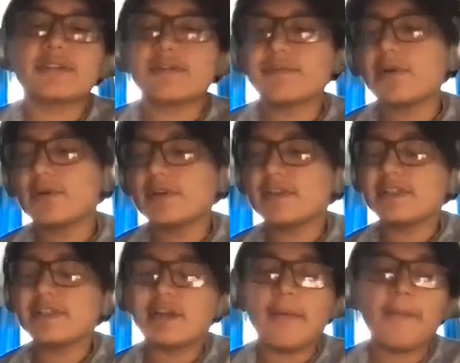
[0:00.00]
Of course,
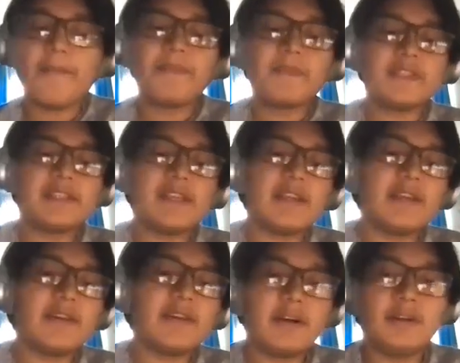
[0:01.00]
some taken
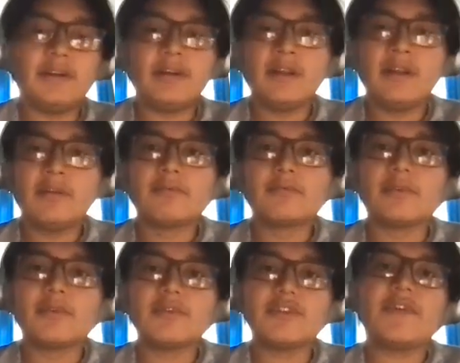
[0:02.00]
on
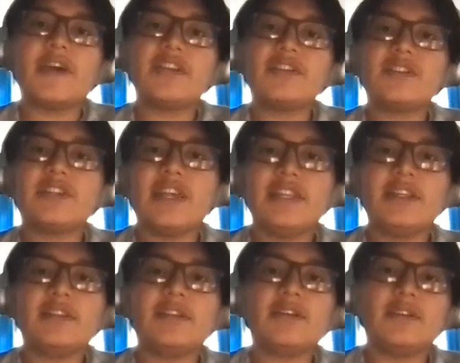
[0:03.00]
roles of
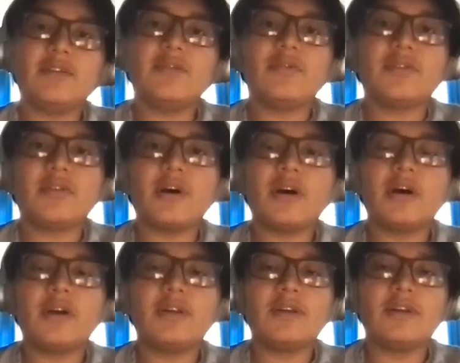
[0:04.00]
educating the youth
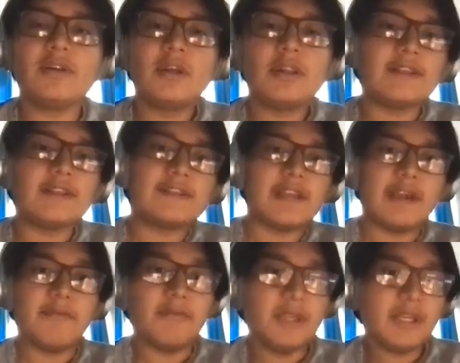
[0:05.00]
on, let's say,
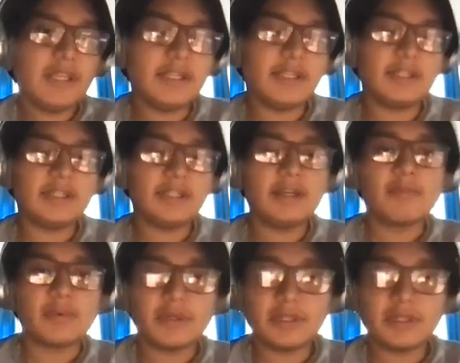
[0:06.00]
media,
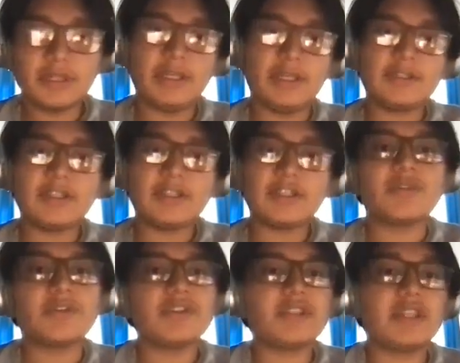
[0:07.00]
marketing, such
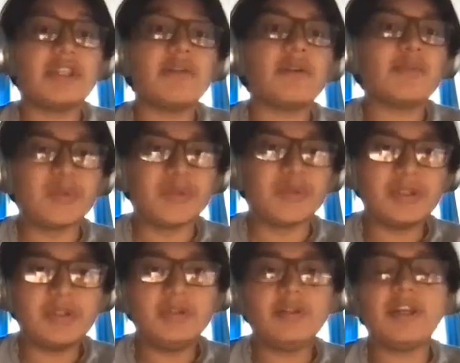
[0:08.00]
careers that they want to
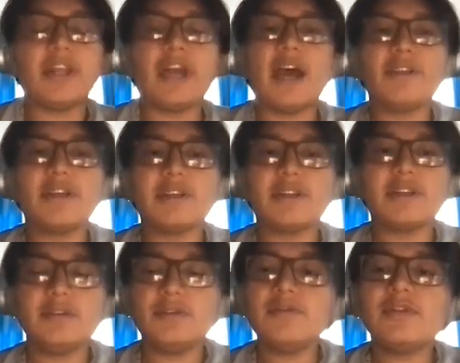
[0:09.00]
pursue, and how they could
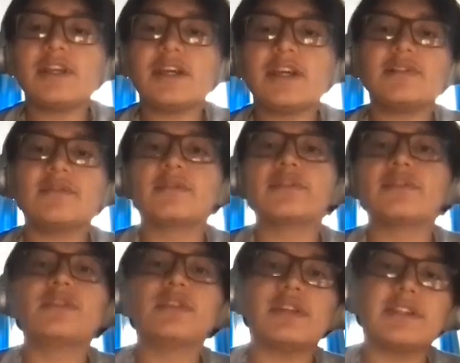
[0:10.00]
use that in order to
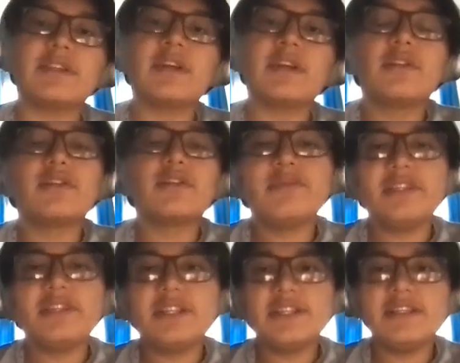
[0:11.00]
change the
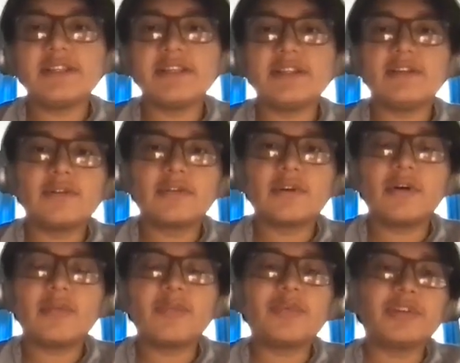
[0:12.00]
communities and
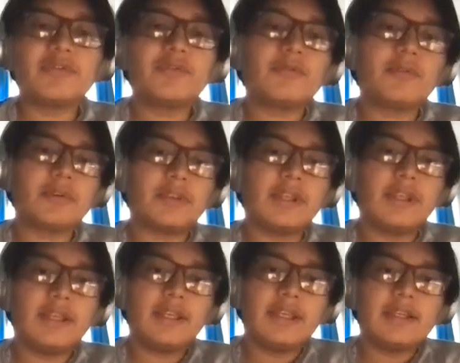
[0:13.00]
overall bring forth
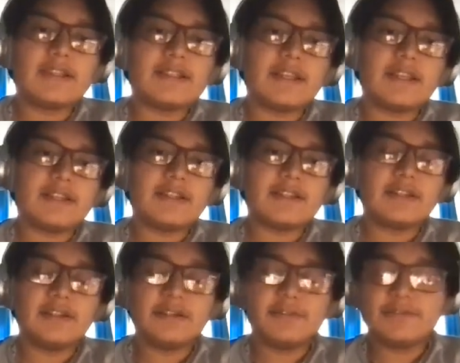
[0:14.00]
a sense
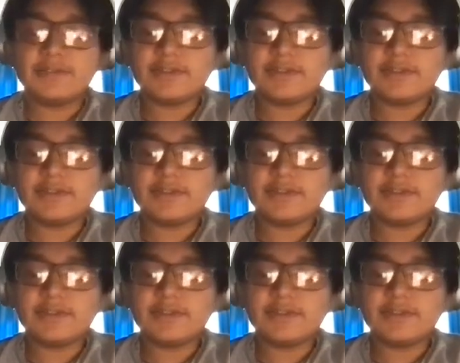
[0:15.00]
of